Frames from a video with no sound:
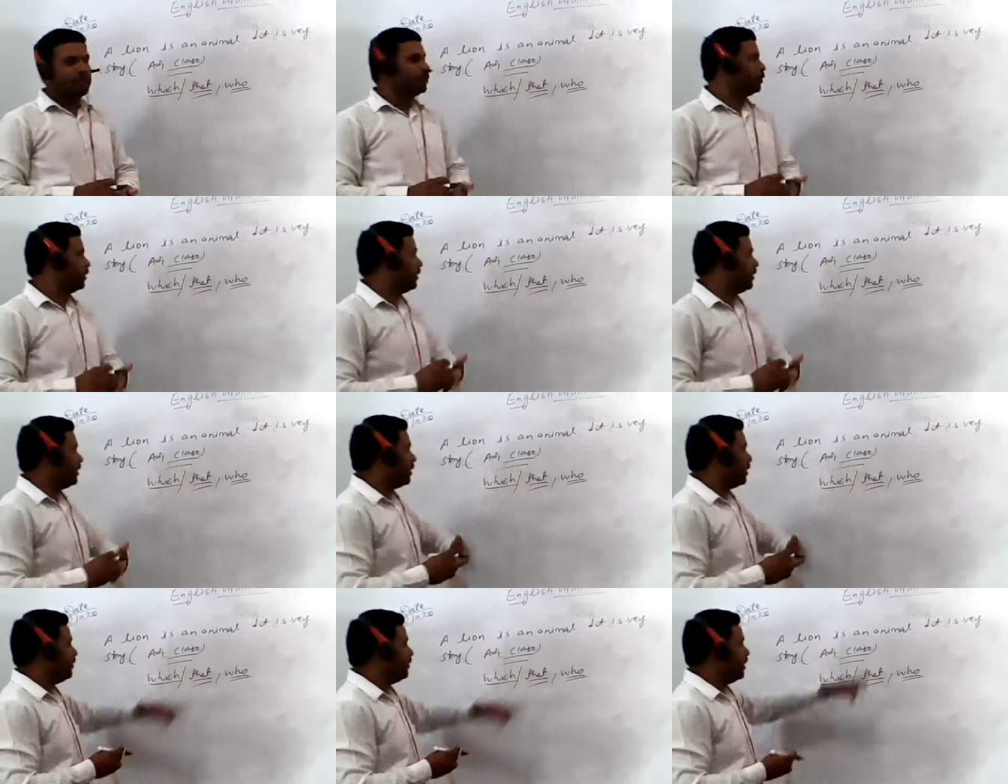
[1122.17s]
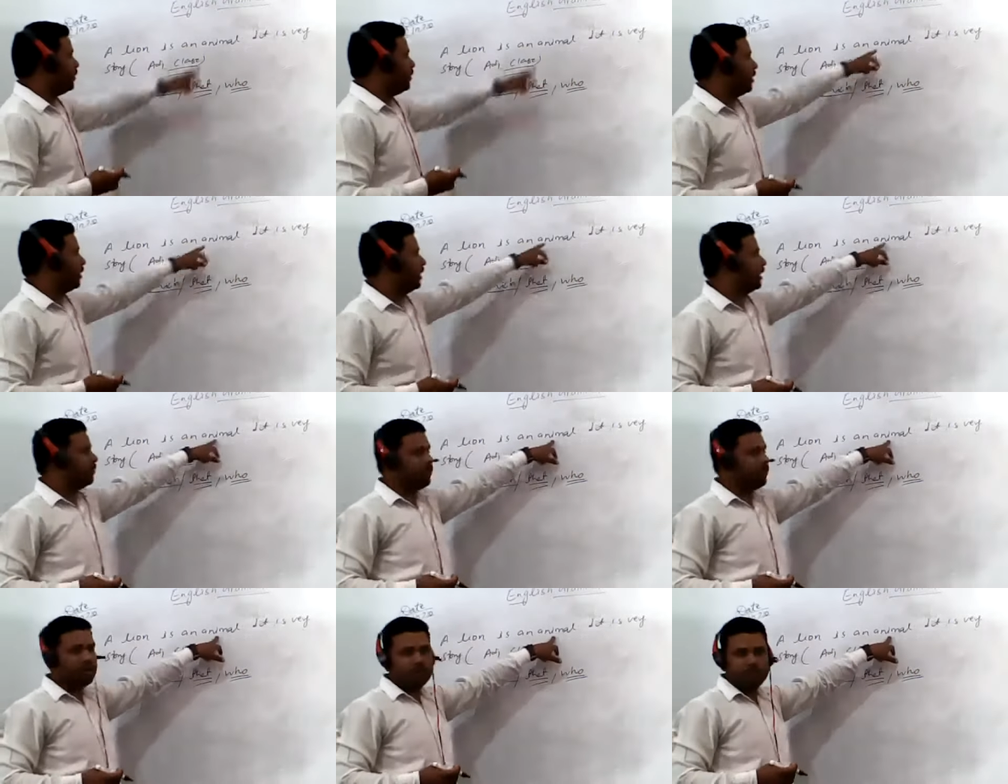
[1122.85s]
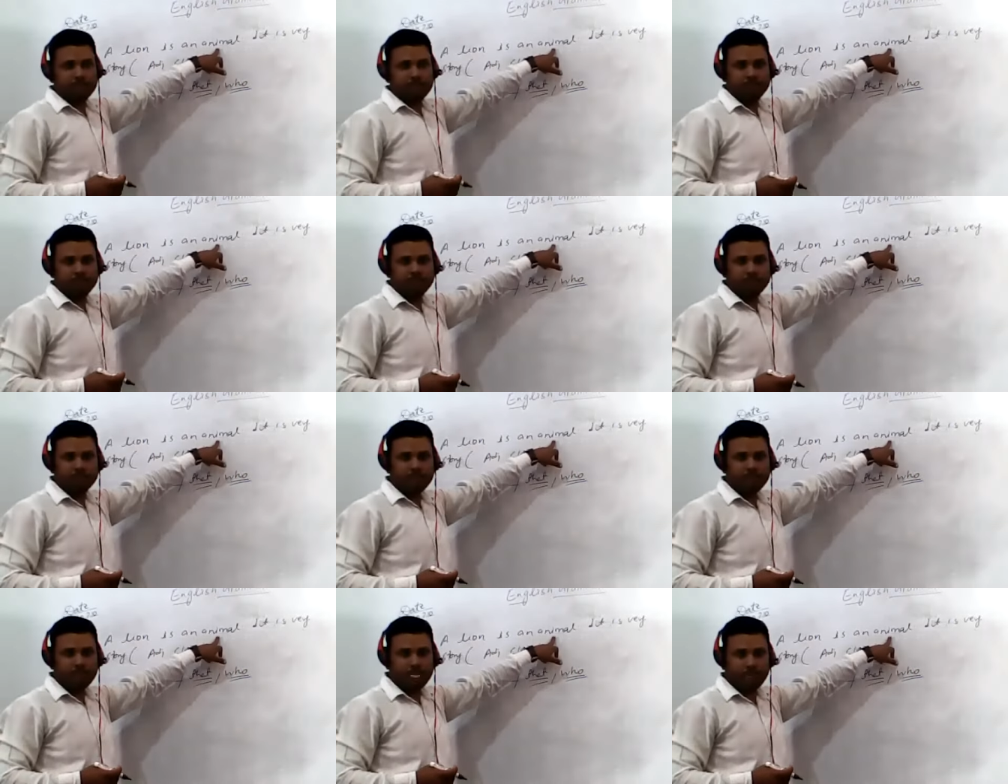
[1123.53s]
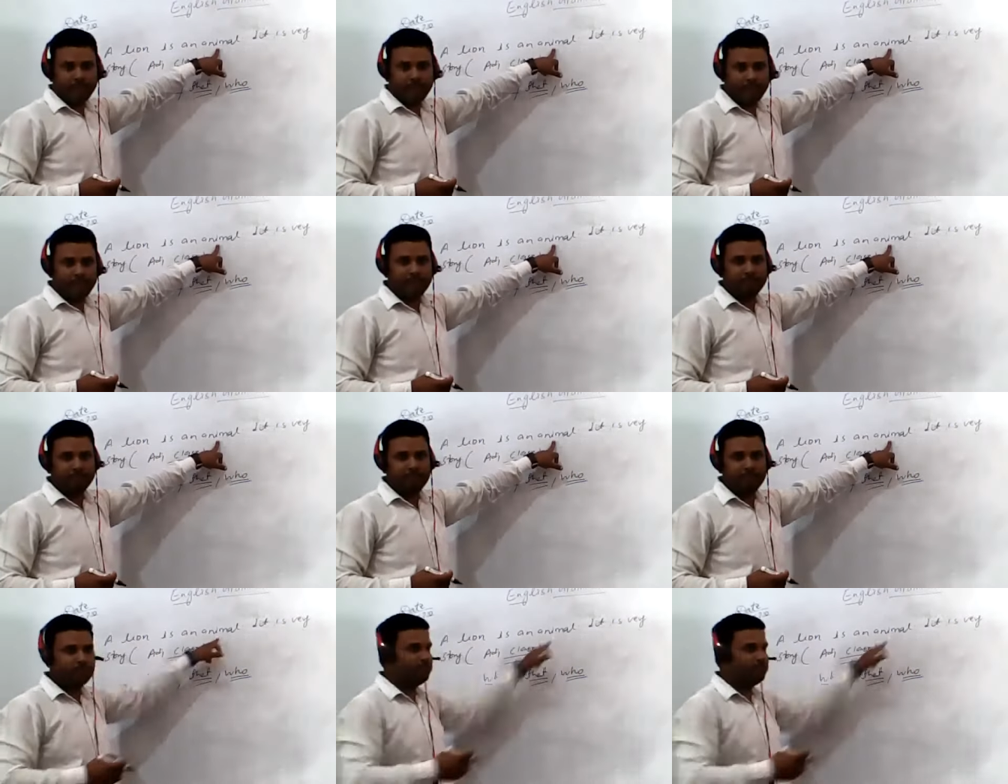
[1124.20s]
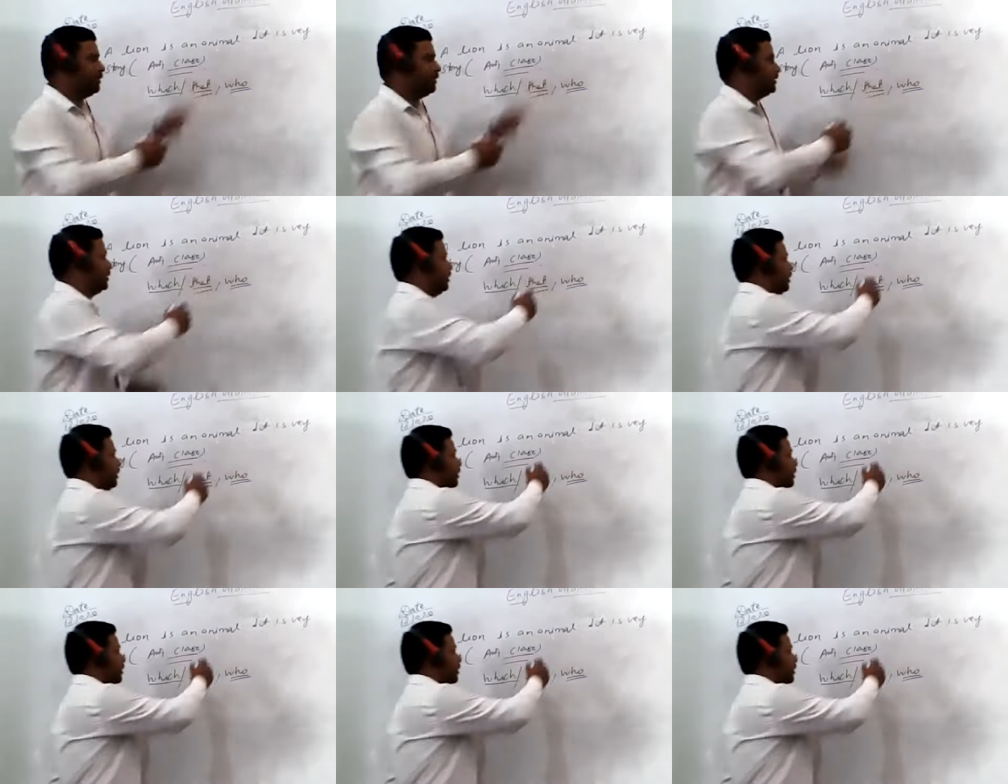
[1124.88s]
So here we are talking about animal students.